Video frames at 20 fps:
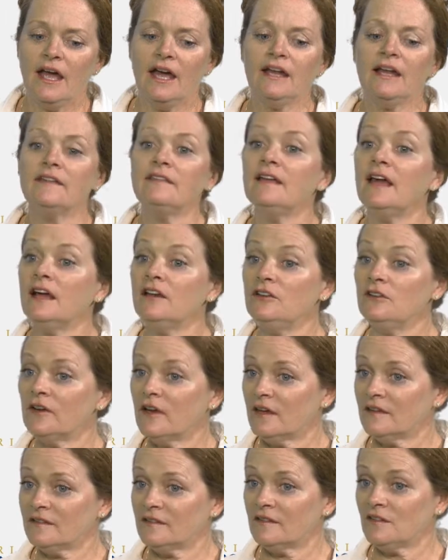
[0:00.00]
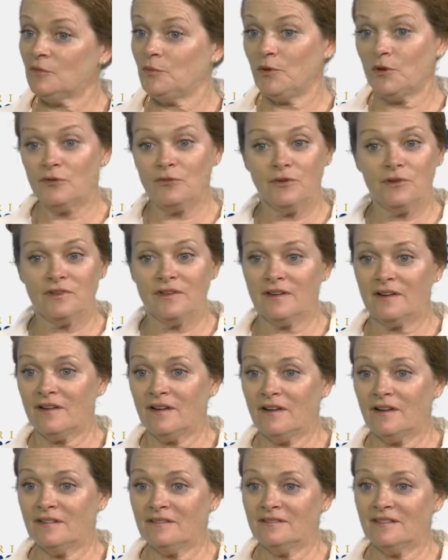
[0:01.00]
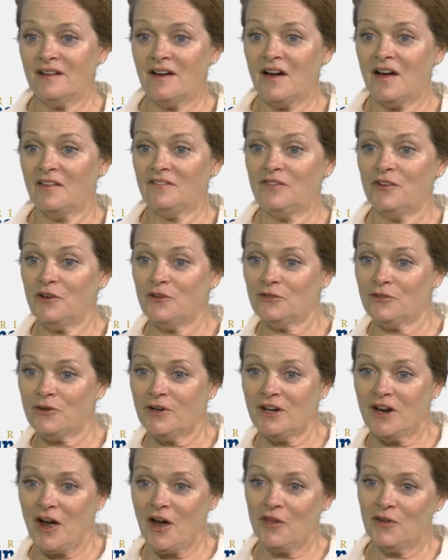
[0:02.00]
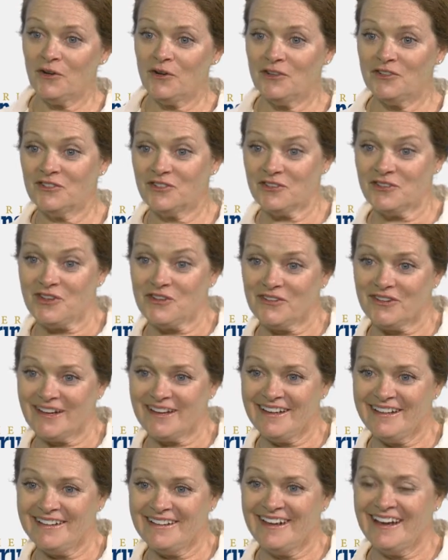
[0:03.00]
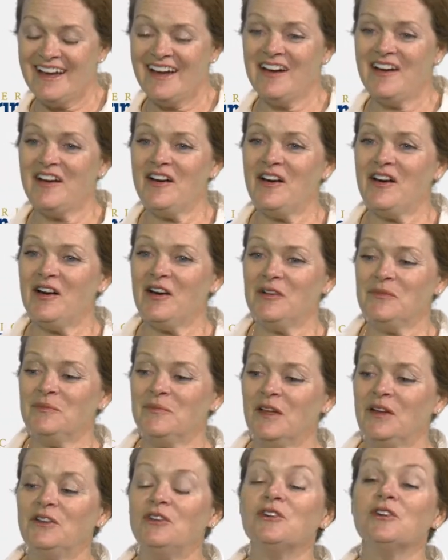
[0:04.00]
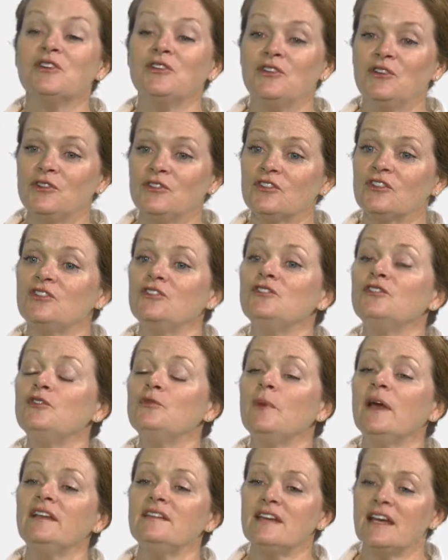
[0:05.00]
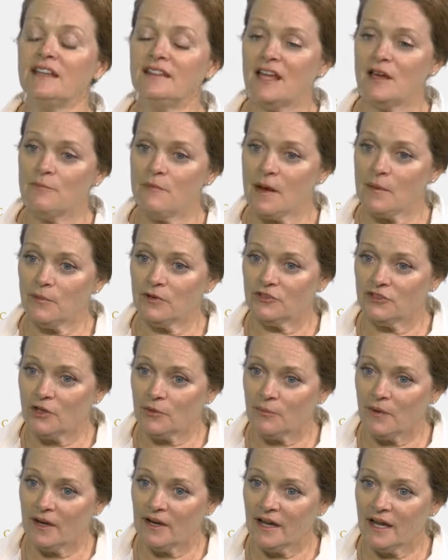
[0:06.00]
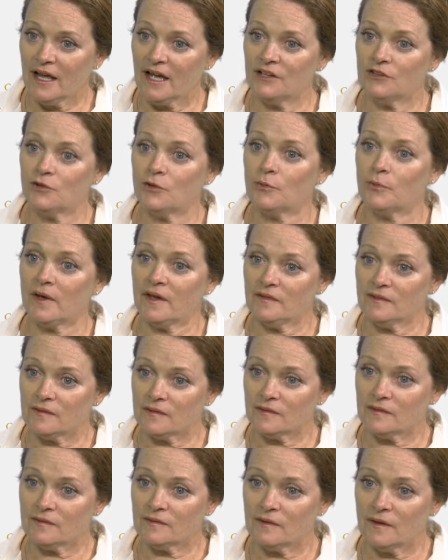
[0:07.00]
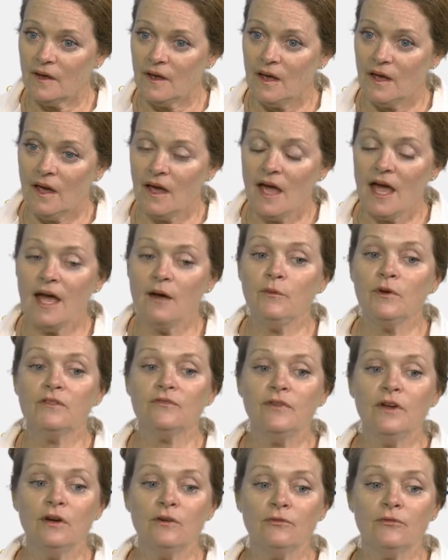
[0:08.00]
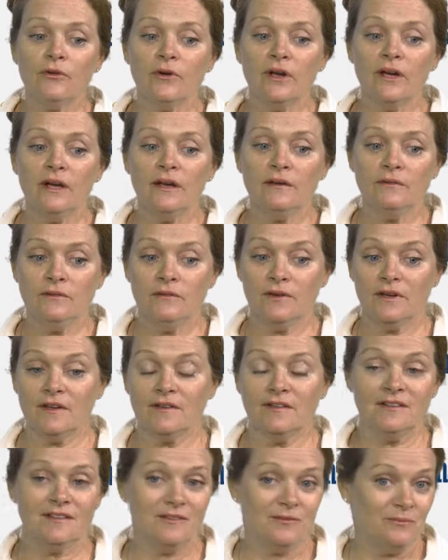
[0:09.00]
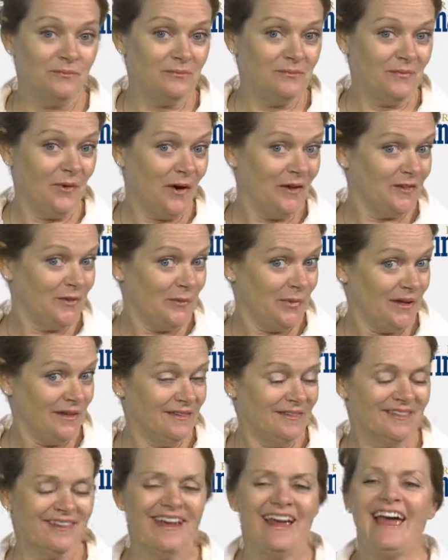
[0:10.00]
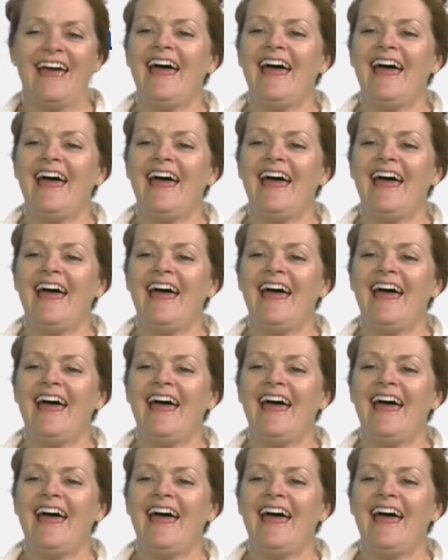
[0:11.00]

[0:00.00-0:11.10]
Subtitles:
And at the end, you get this beautiful little fear-free colored certificate that you can use, and you do maintain that membership on an annual basis. And with fear-free, you get these awesome pins.